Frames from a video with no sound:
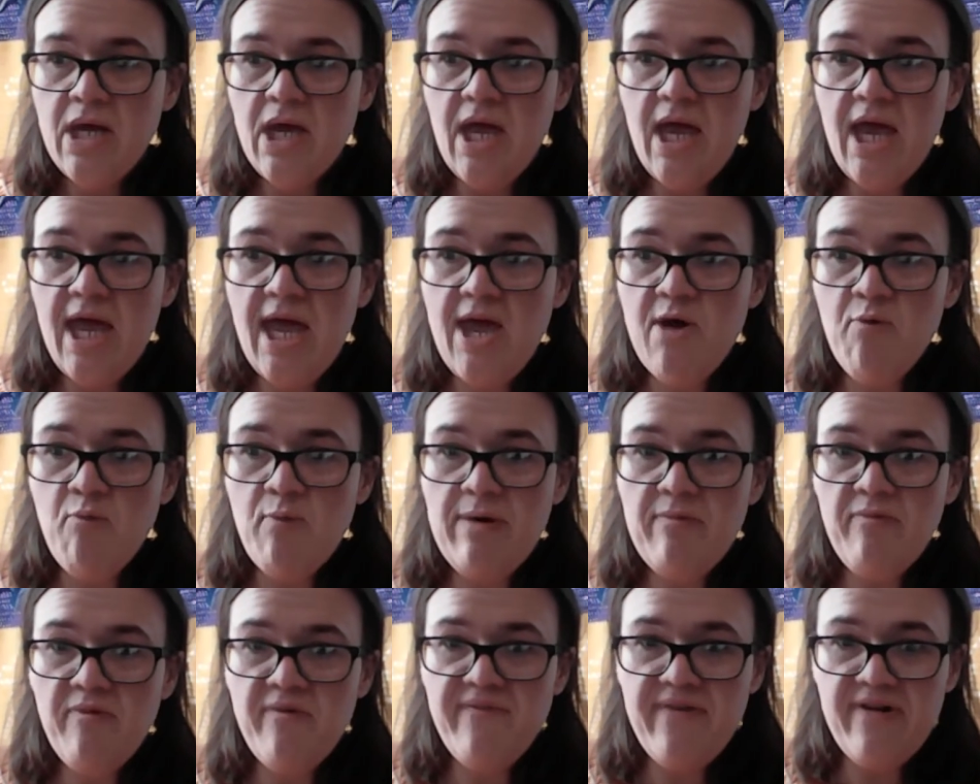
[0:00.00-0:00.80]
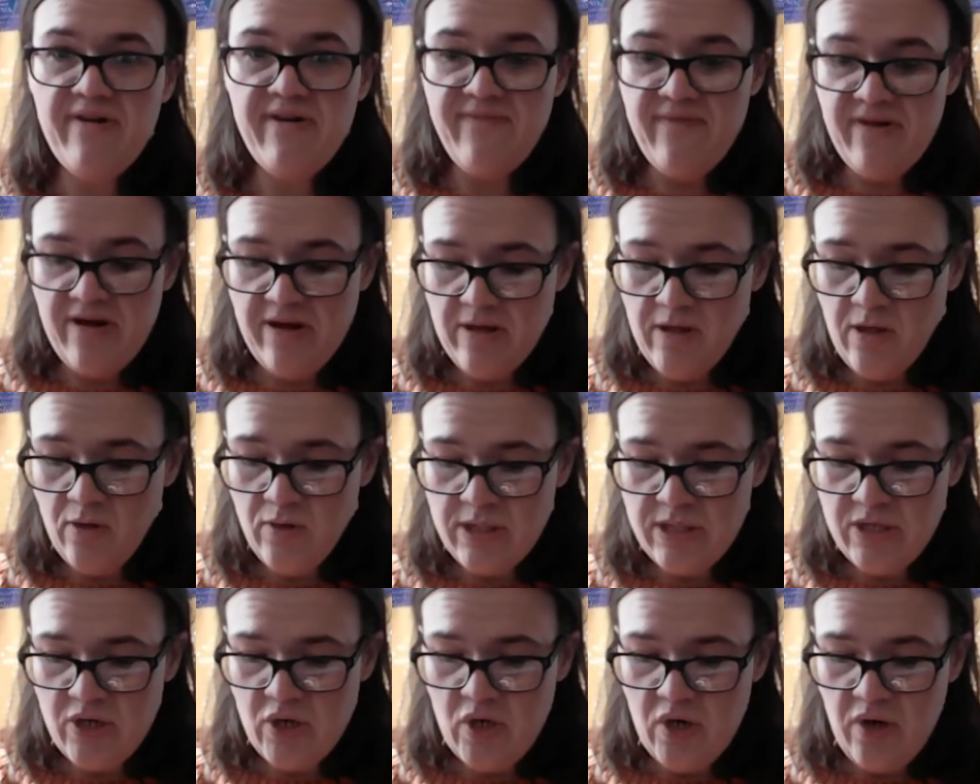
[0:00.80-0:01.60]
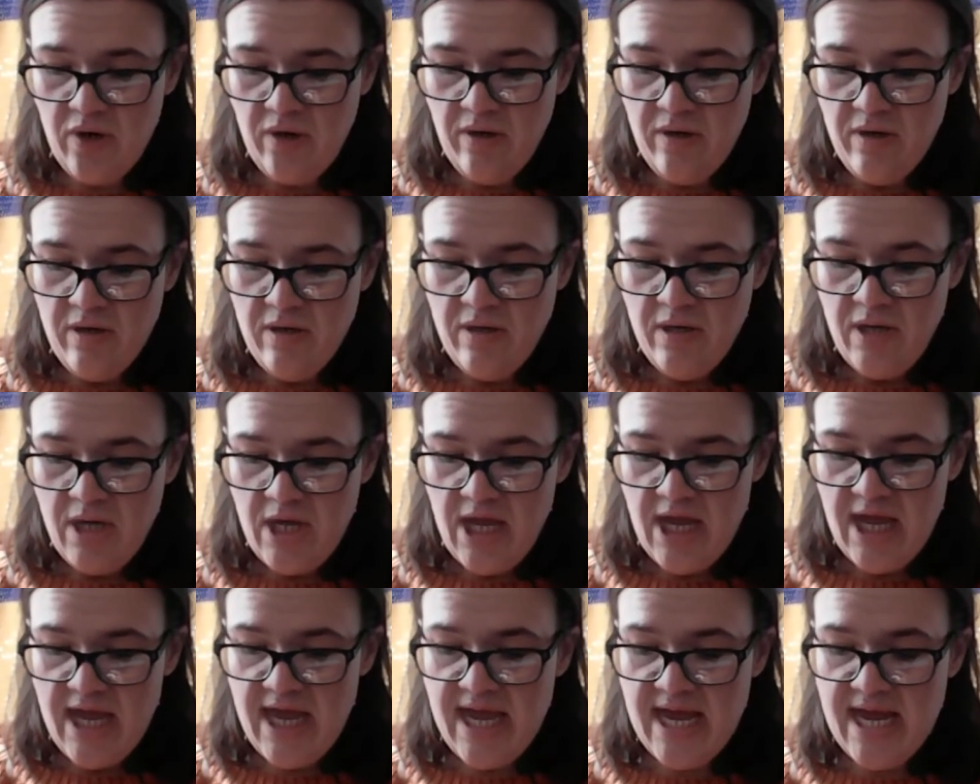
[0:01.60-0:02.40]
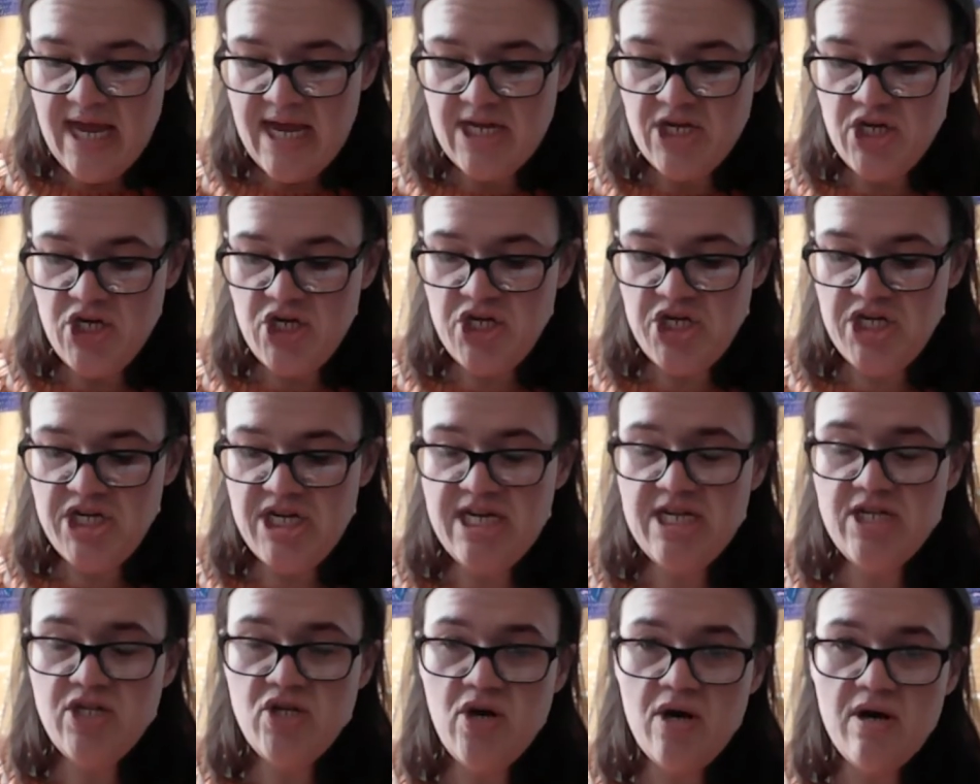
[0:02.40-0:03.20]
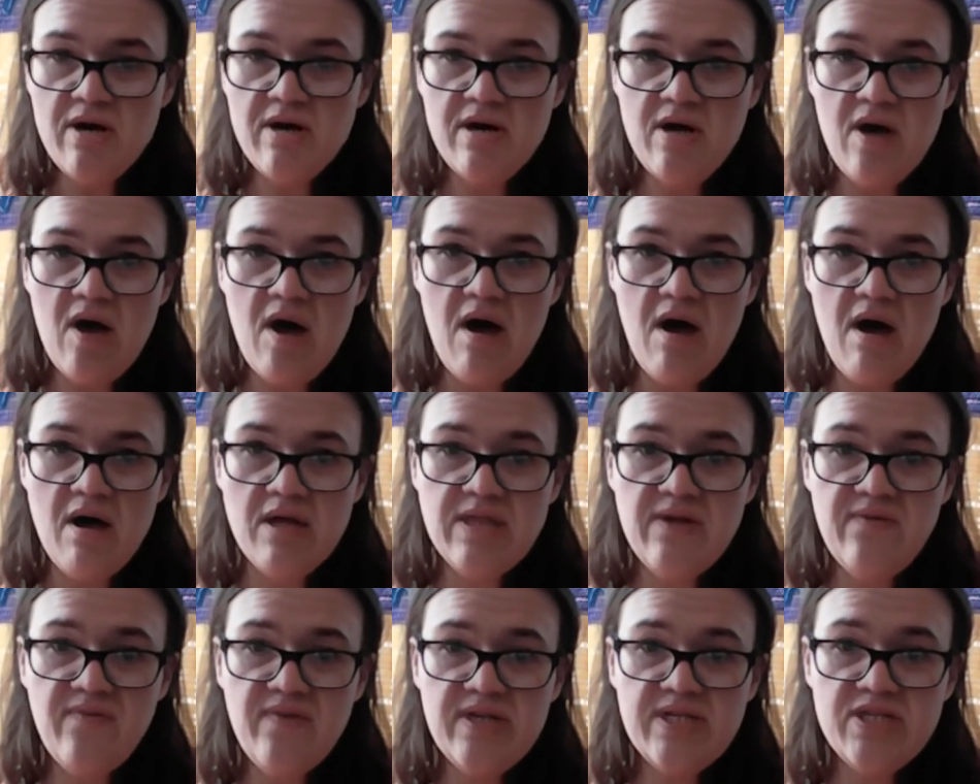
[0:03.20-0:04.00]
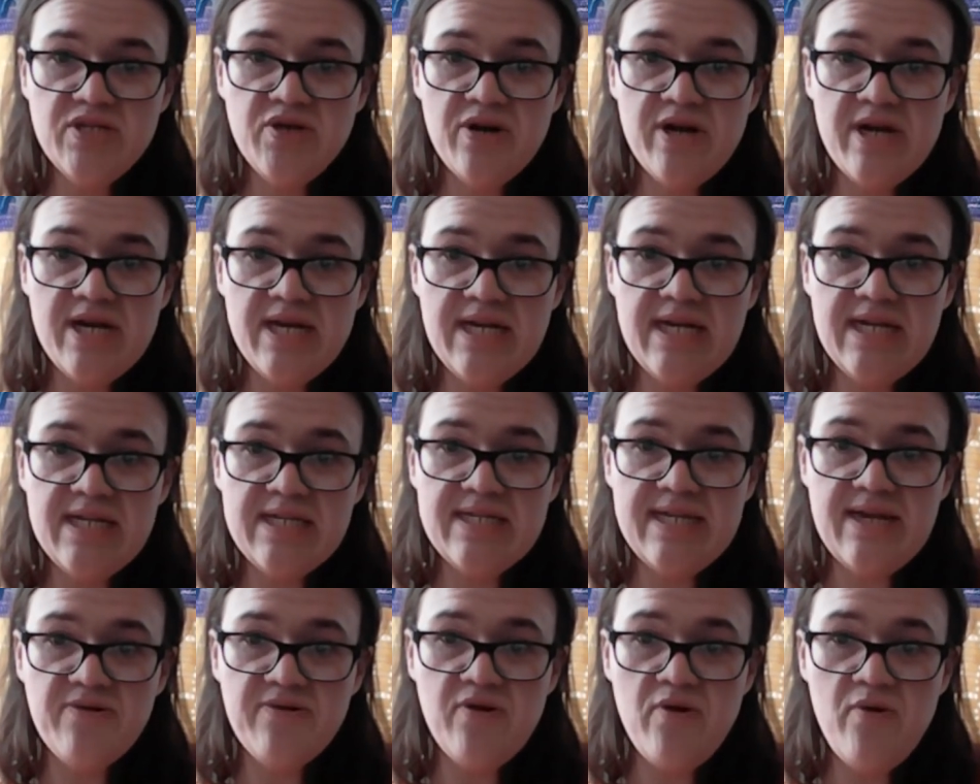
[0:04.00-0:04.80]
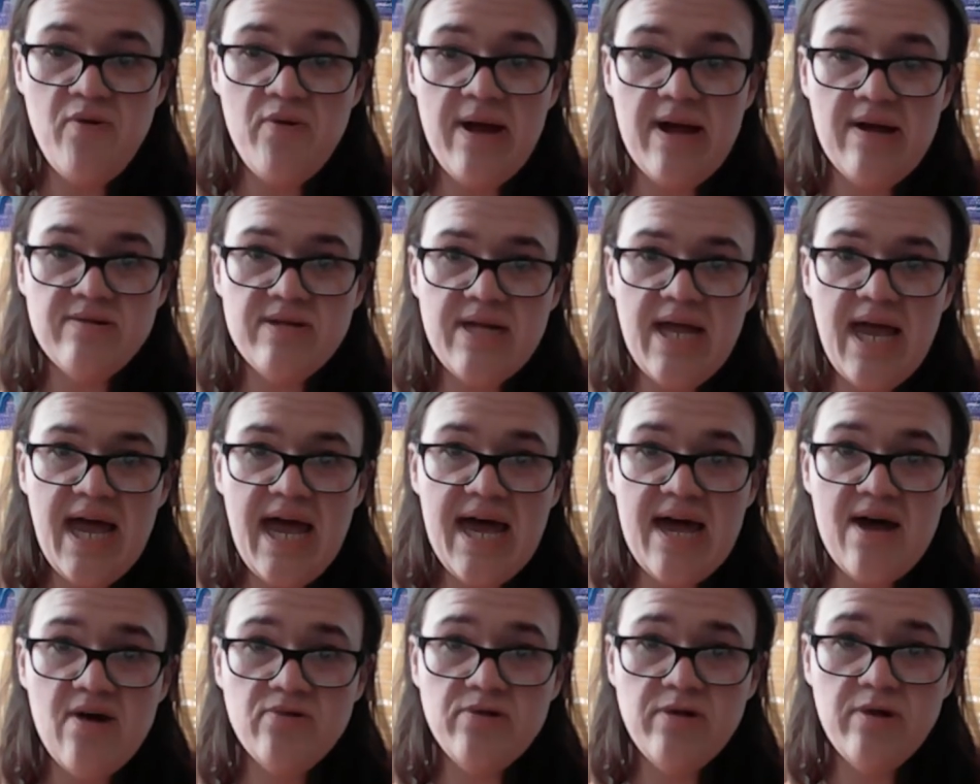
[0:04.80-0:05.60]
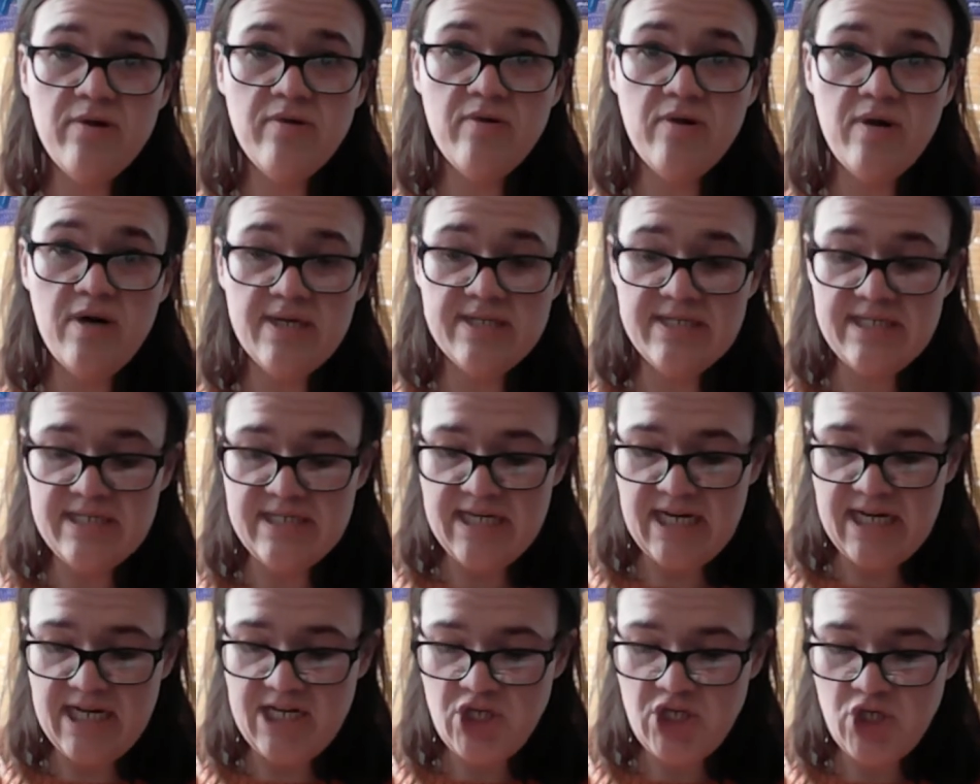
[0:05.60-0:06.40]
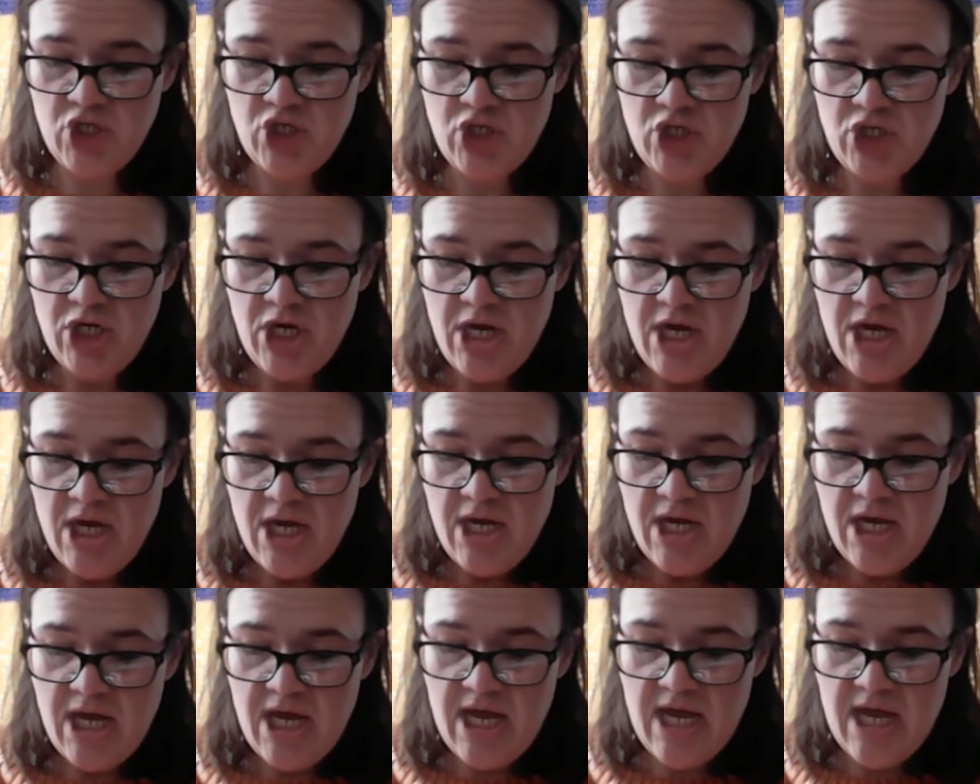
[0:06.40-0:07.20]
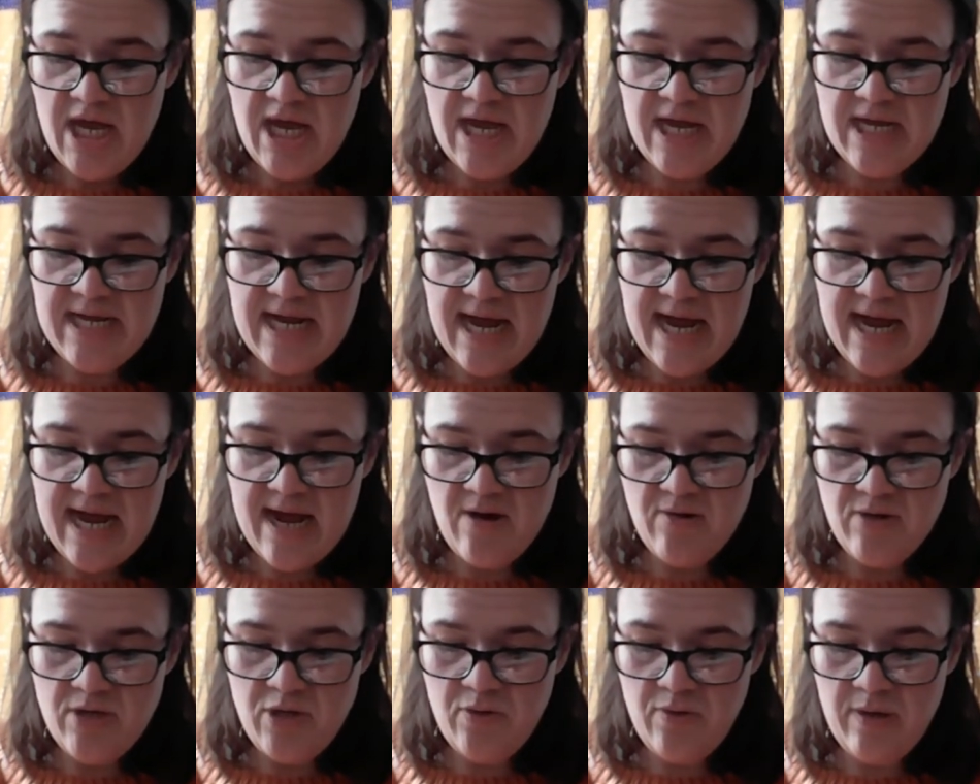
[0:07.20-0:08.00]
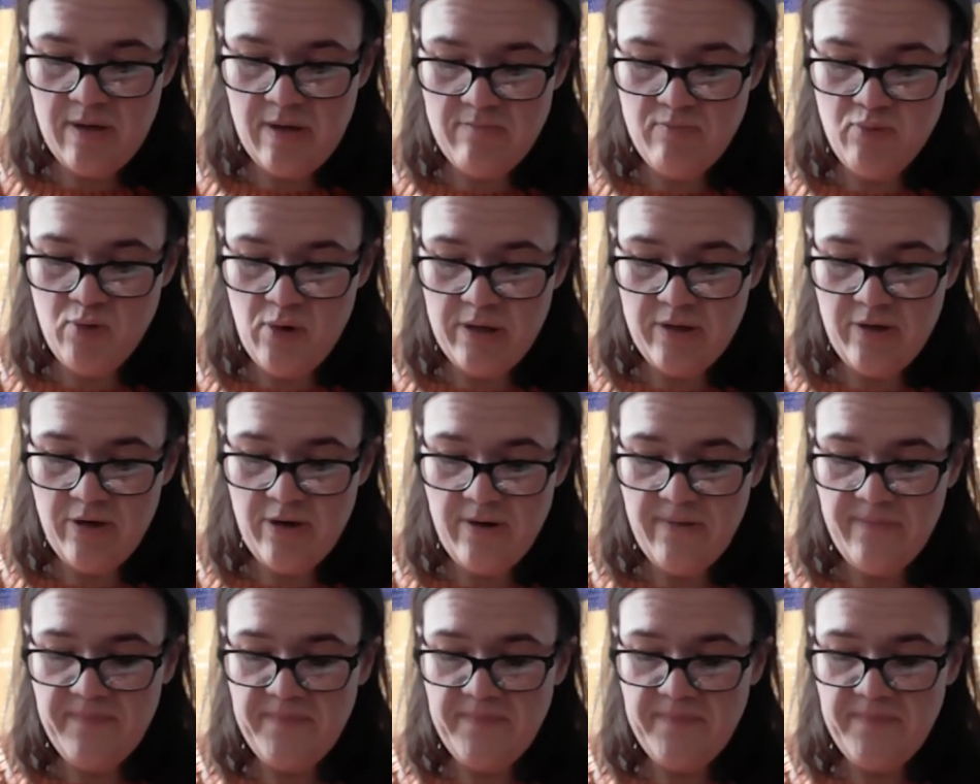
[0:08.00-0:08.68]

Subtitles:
And we were very, very close to her. And she taught all of us grandkids that were around how to cross-stitch and how to embroider.